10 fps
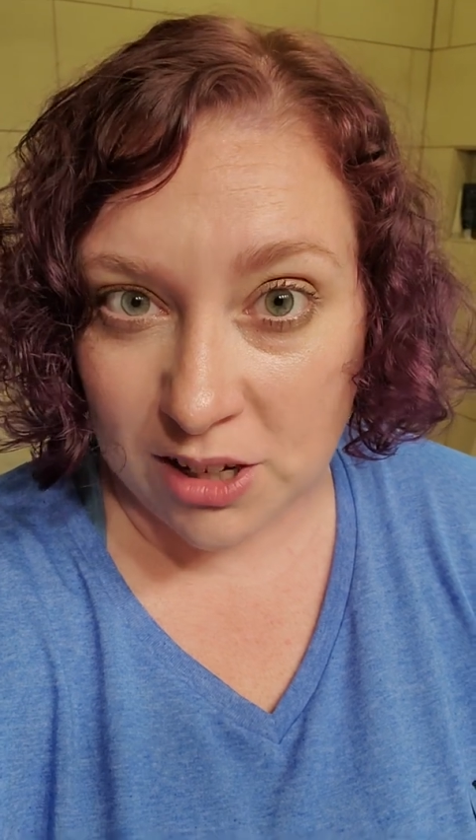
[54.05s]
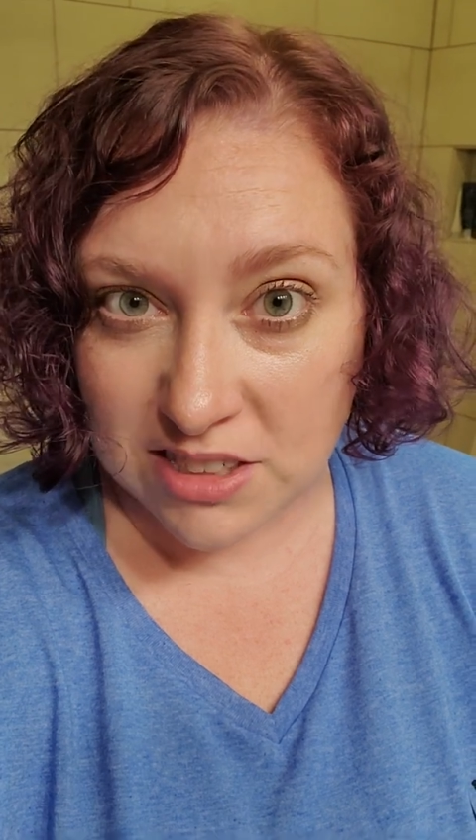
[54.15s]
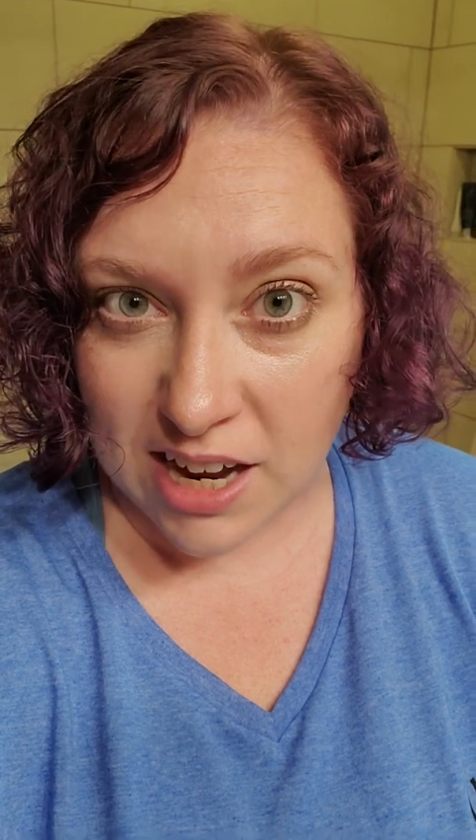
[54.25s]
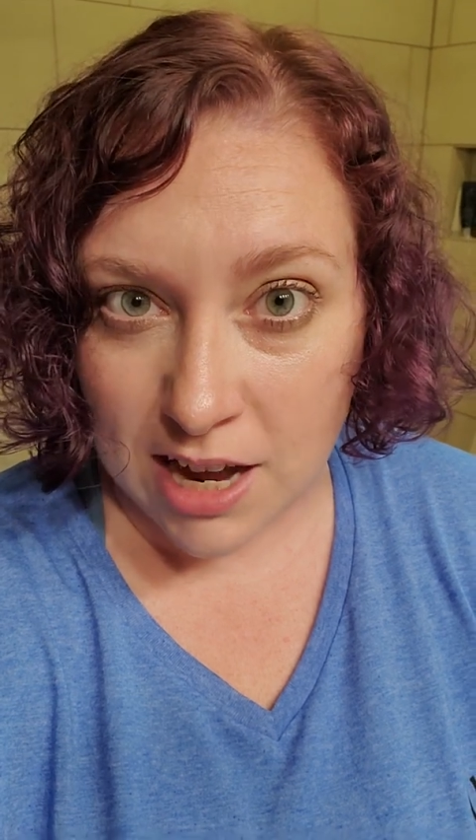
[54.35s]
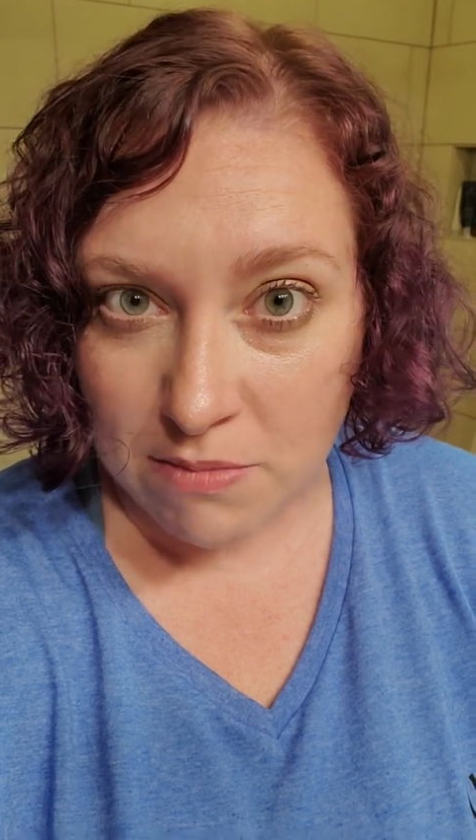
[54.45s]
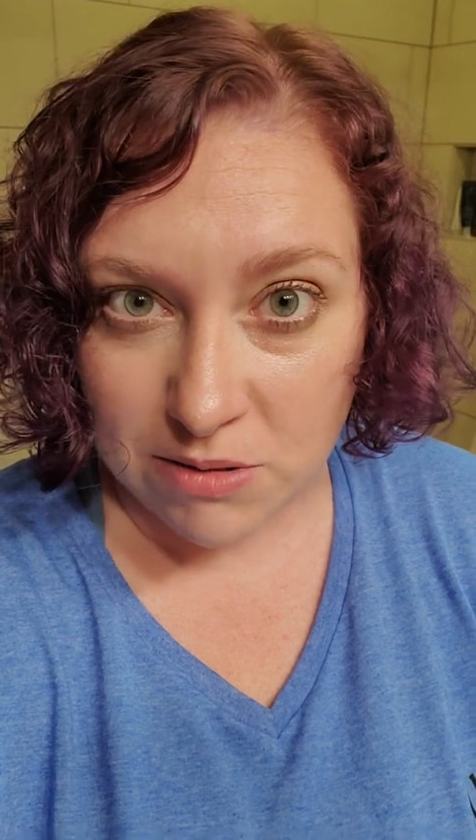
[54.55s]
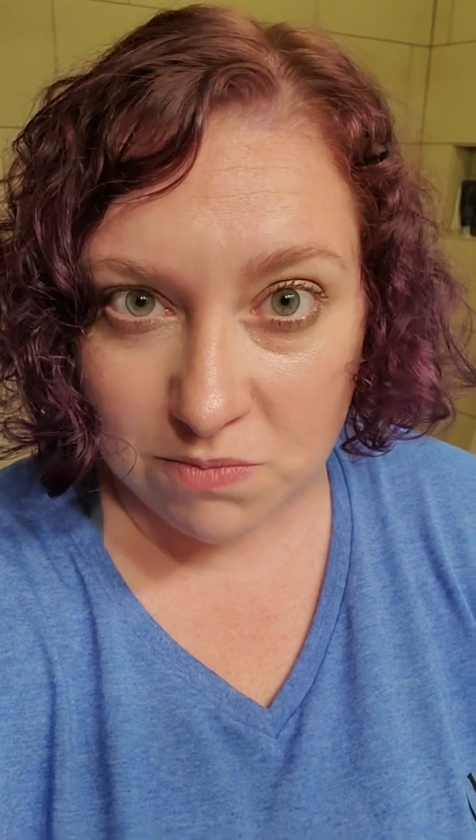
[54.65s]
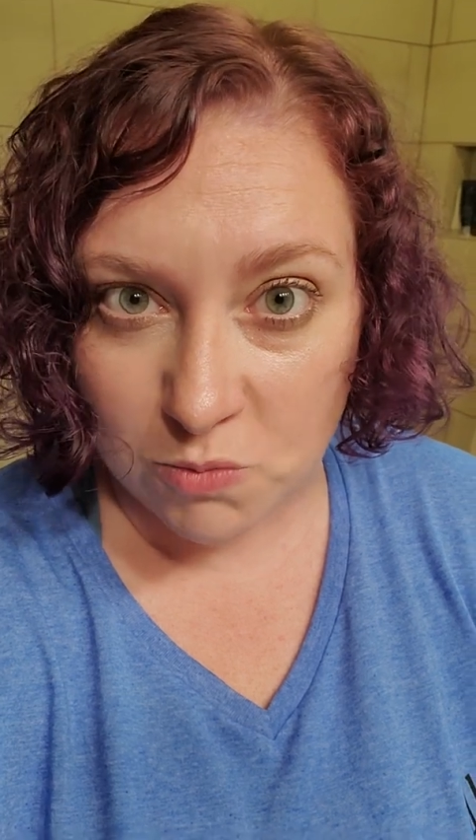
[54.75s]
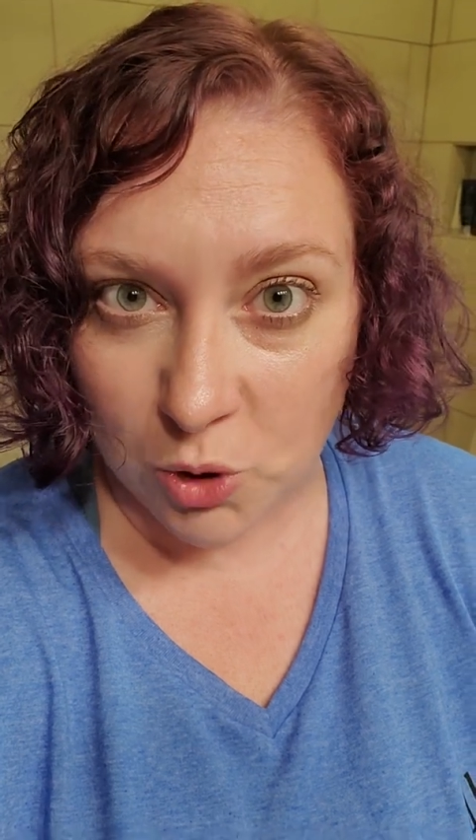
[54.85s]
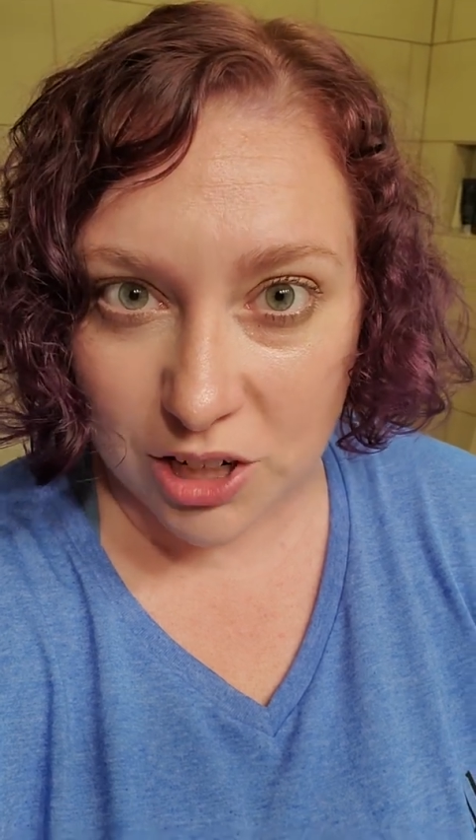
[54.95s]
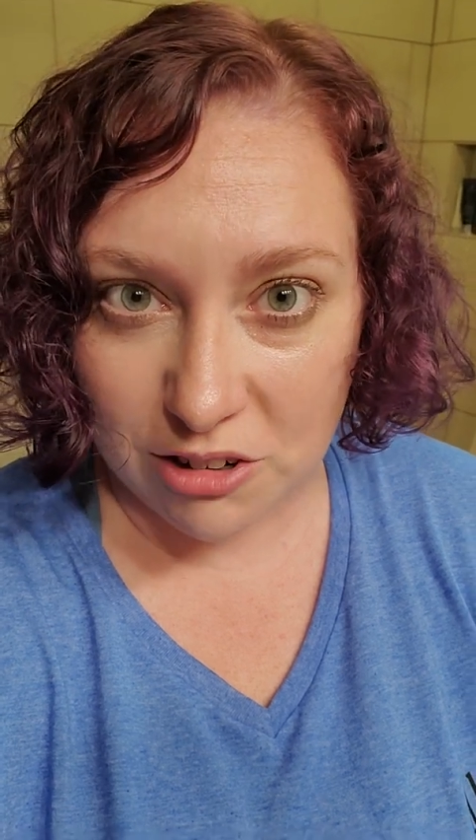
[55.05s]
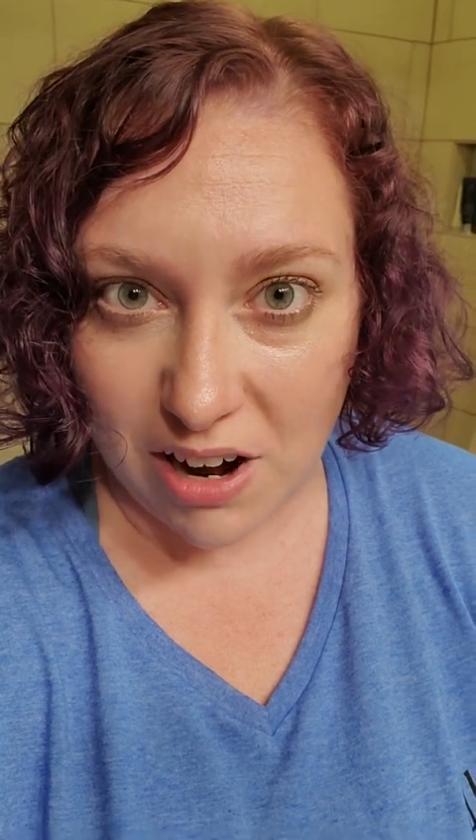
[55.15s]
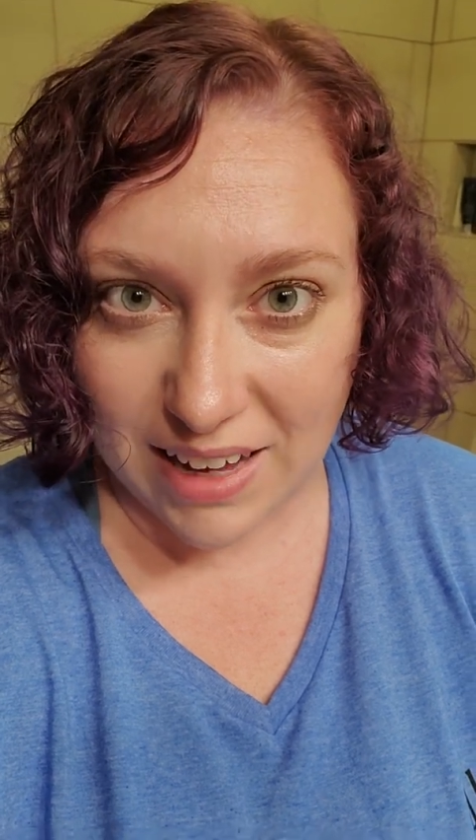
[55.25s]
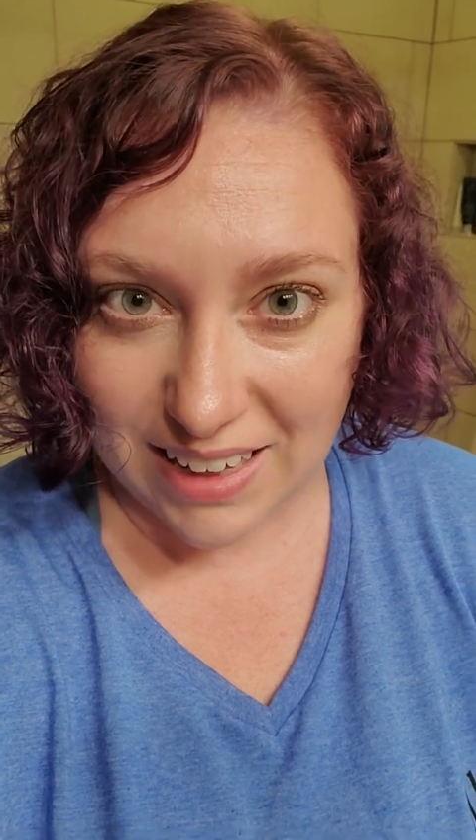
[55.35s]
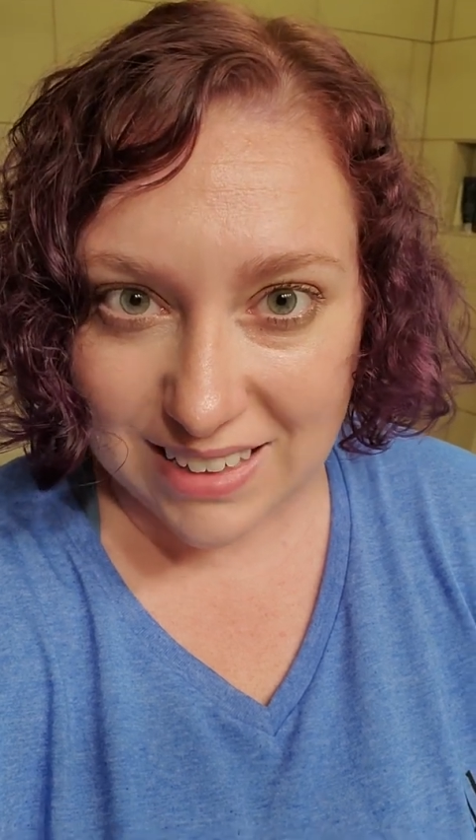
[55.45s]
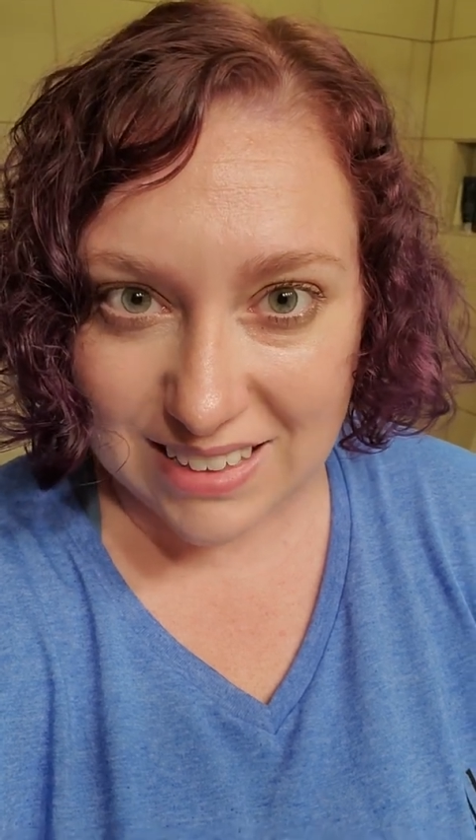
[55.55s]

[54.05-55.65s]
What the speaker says: time, and we're gonna rock it.